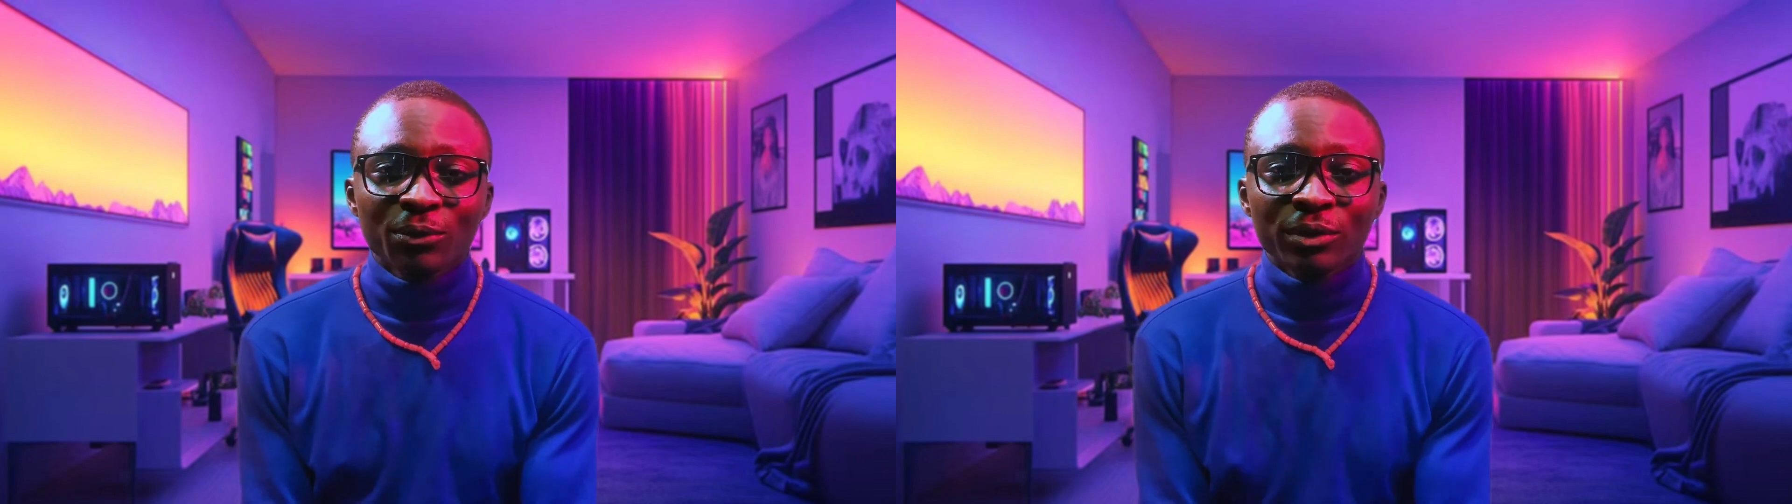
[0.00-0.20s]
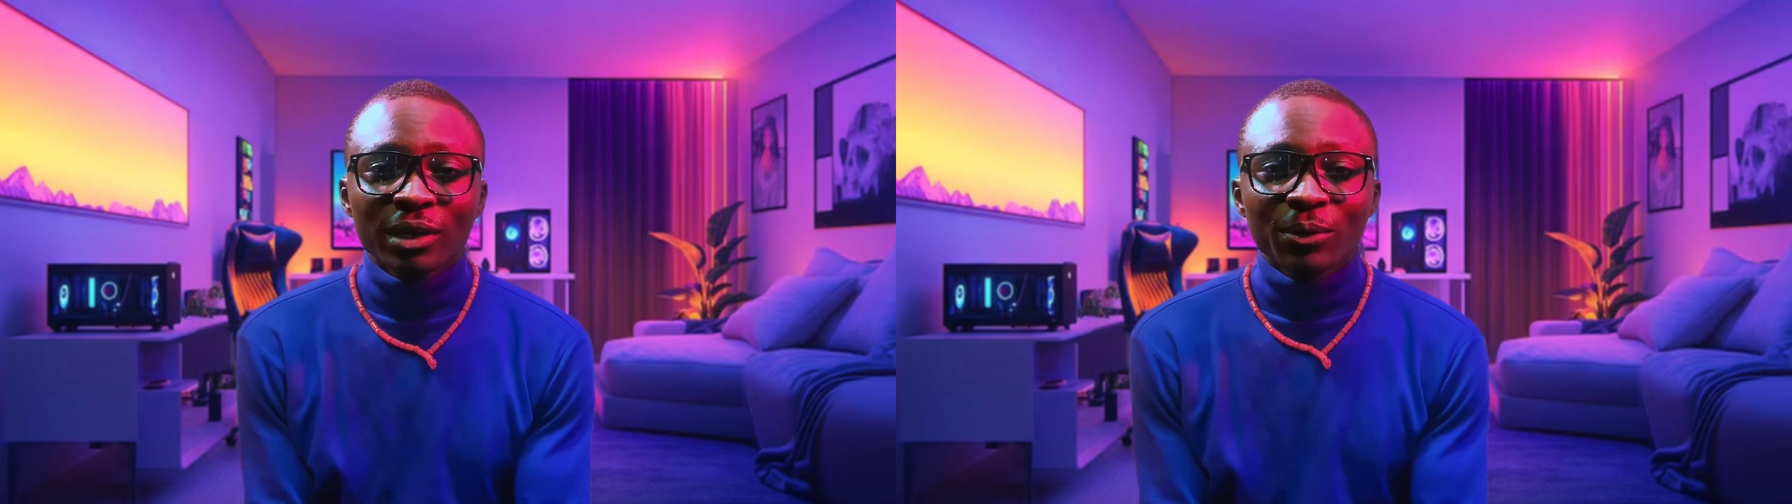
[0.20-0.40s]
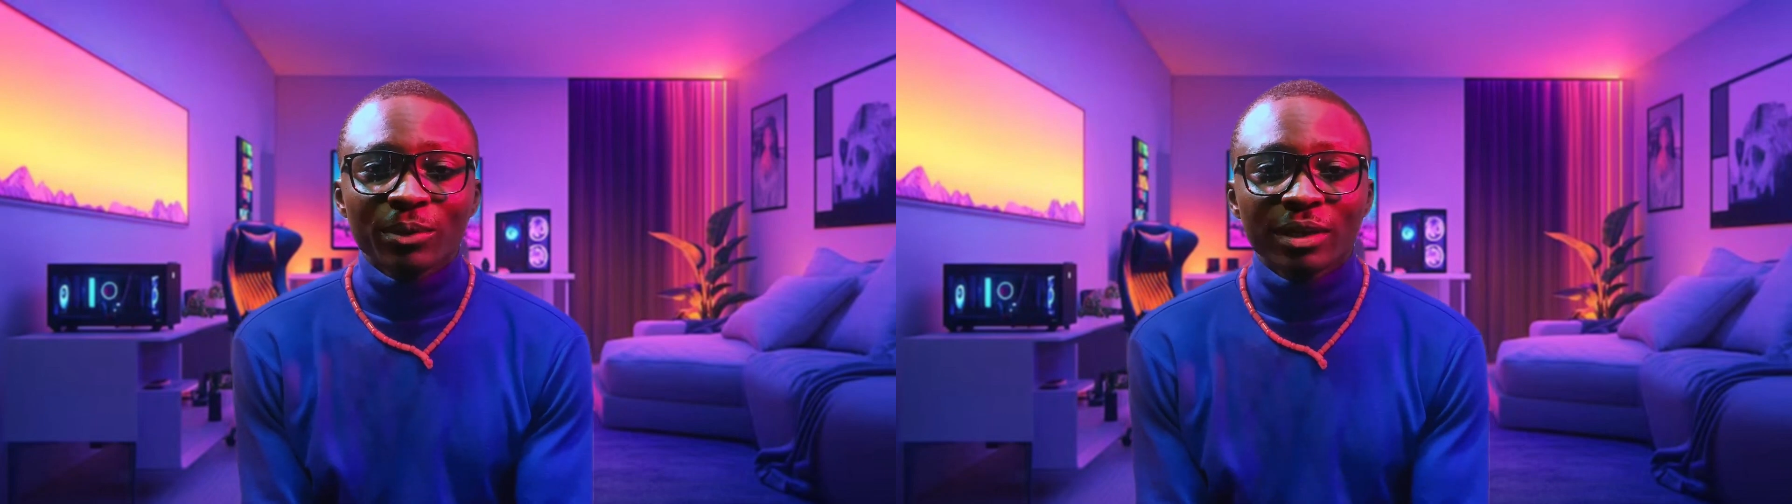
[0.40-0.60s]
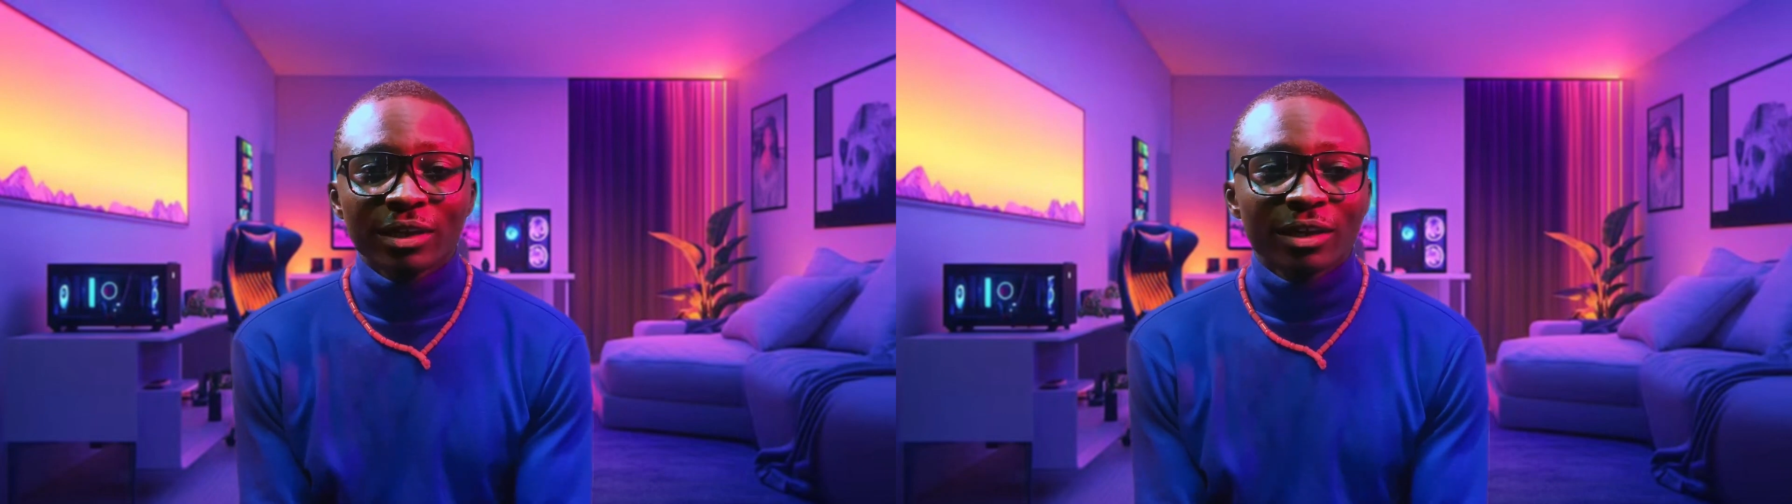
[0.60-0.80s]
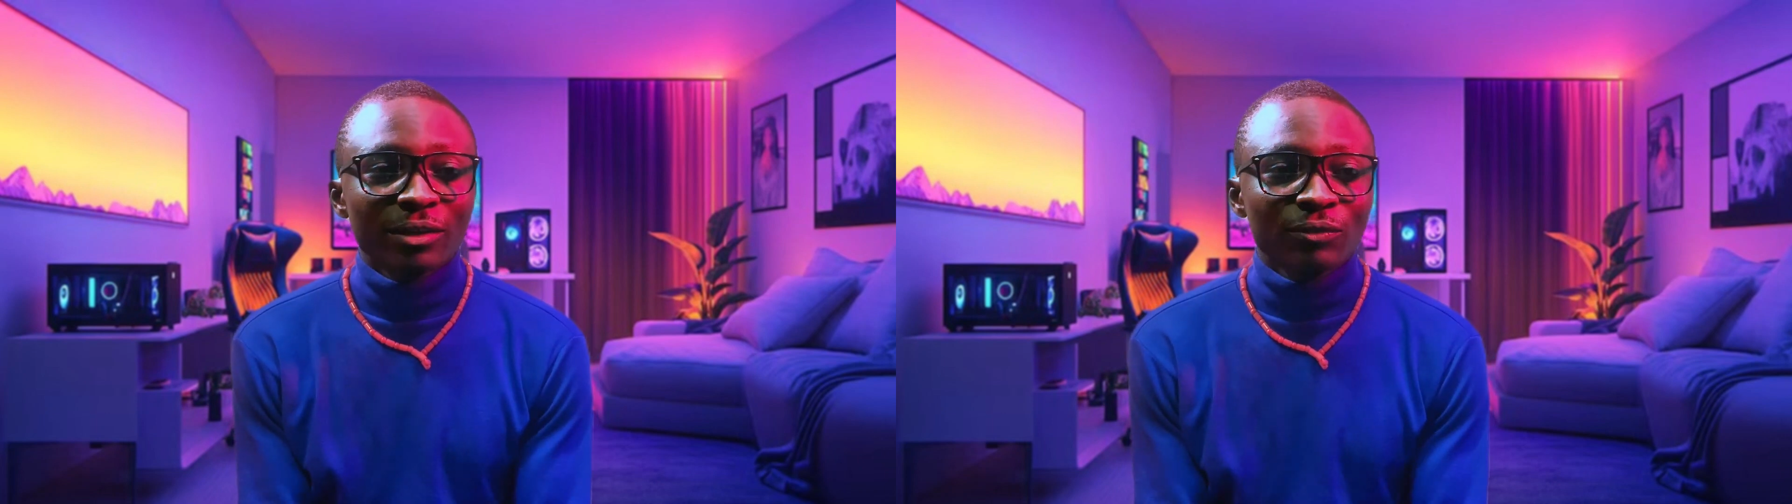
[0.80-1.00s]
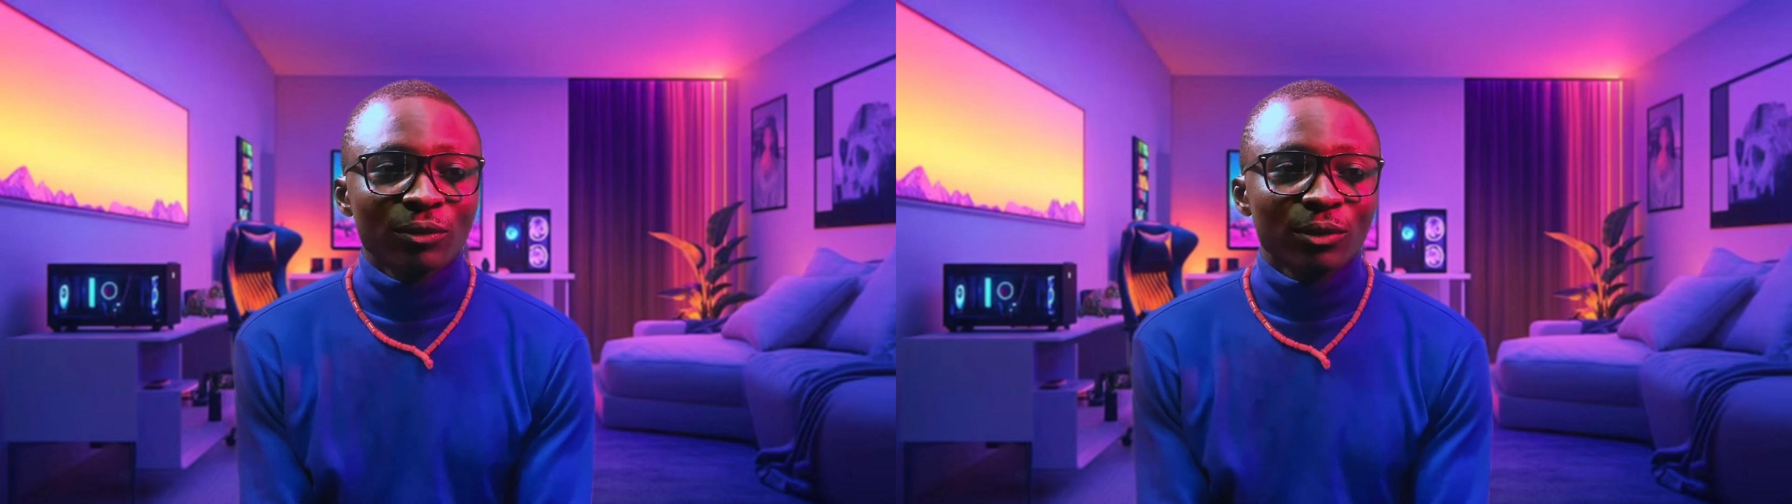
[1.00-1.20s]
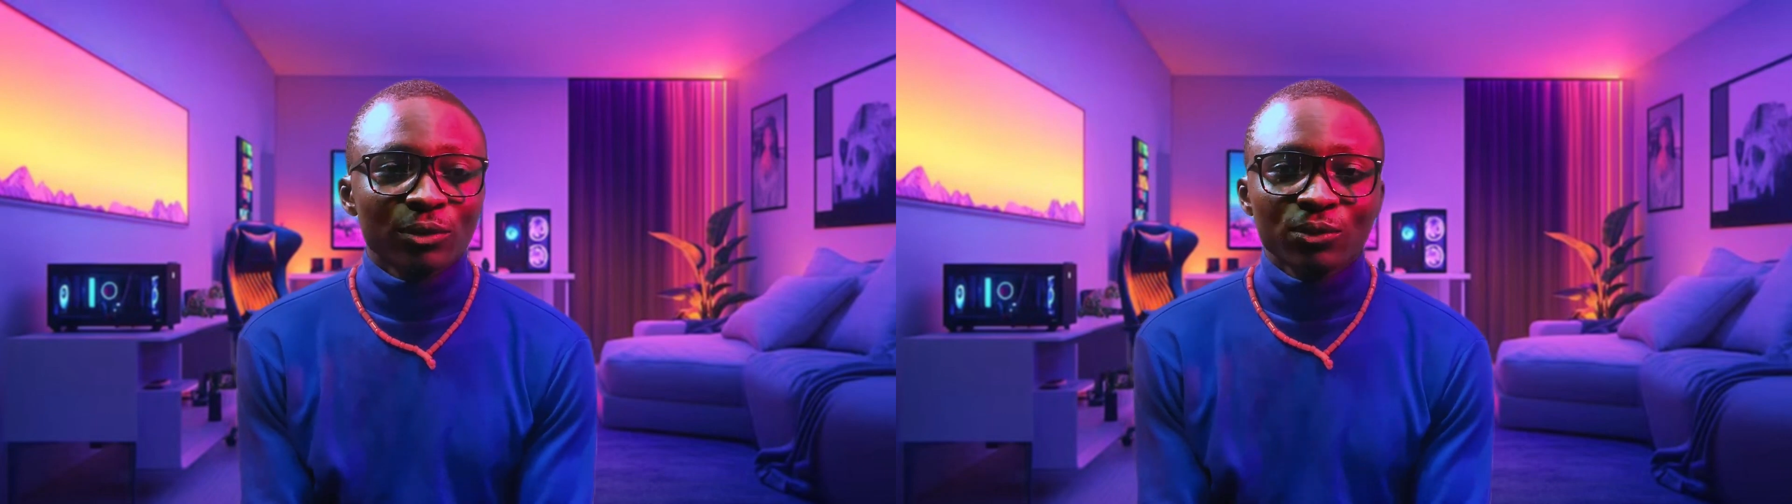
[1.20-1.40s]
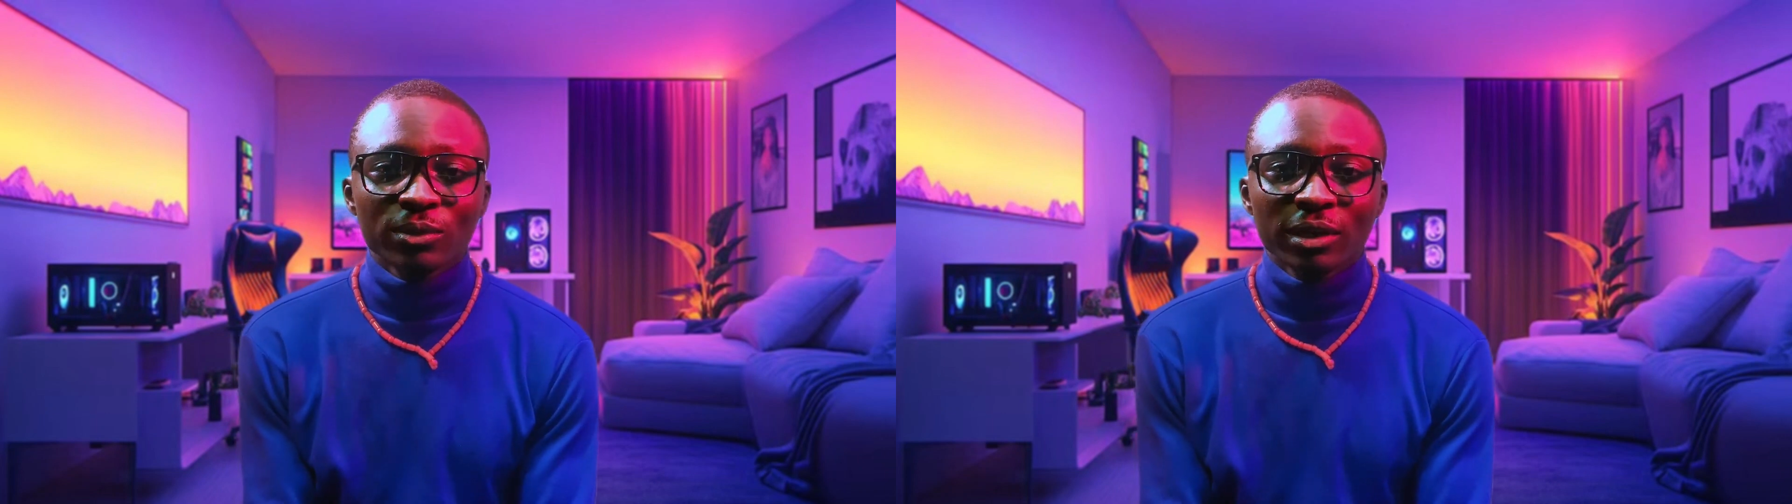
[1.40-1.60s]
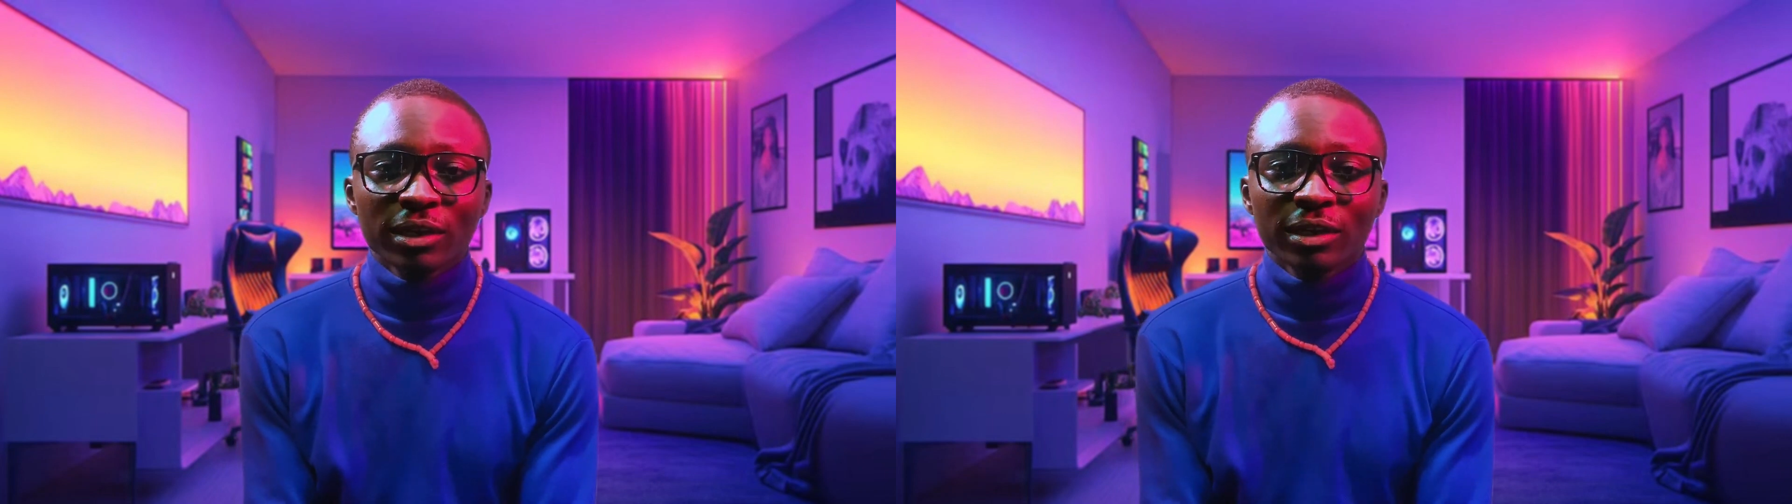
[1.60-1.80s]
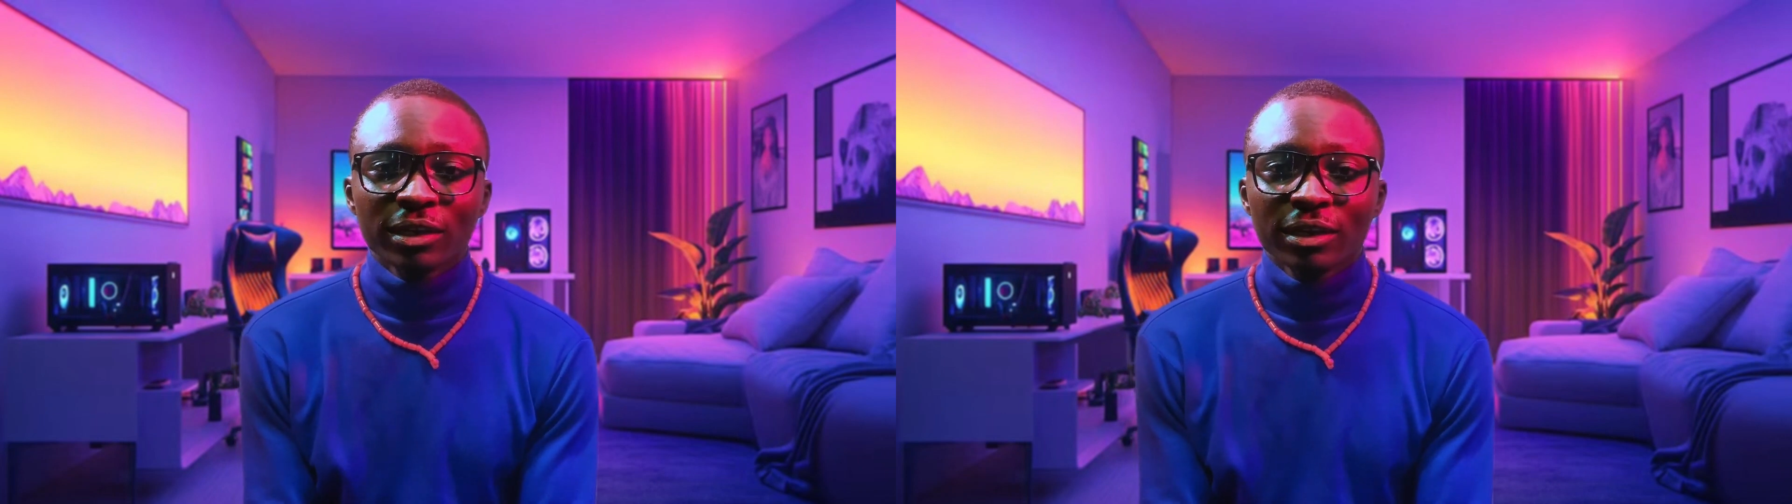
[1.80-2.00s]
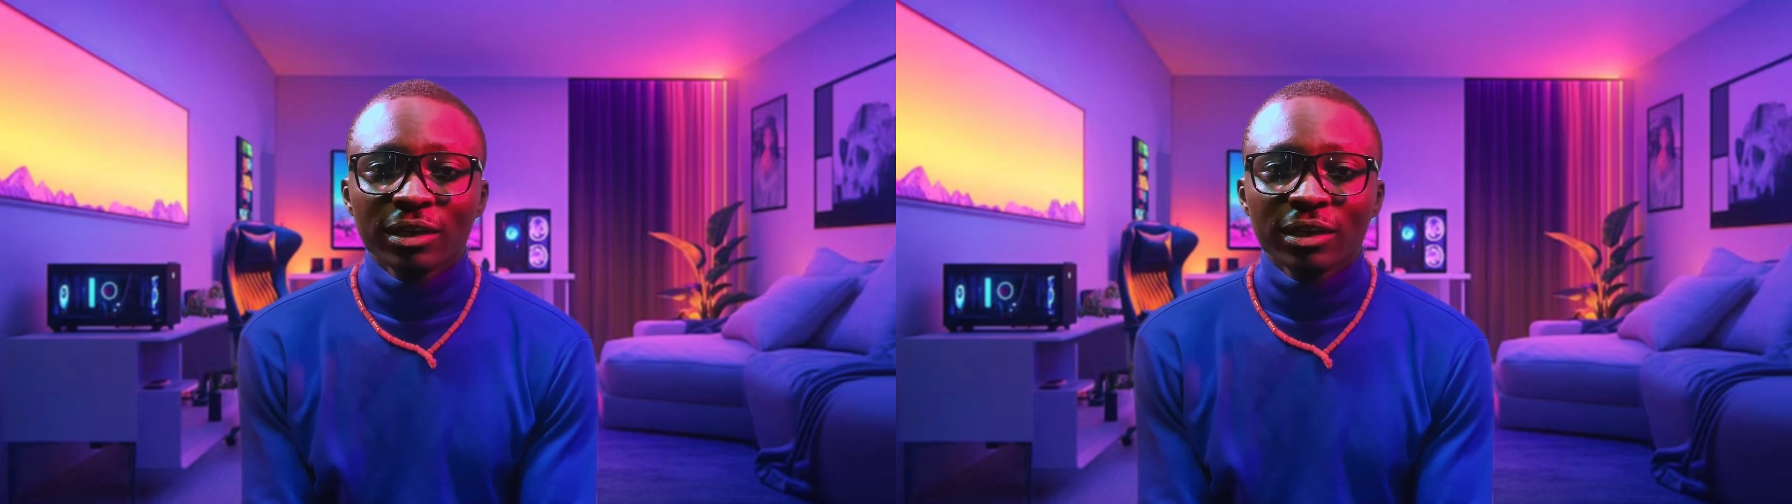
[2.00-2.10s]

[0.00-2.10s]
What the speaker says: what are we here for today?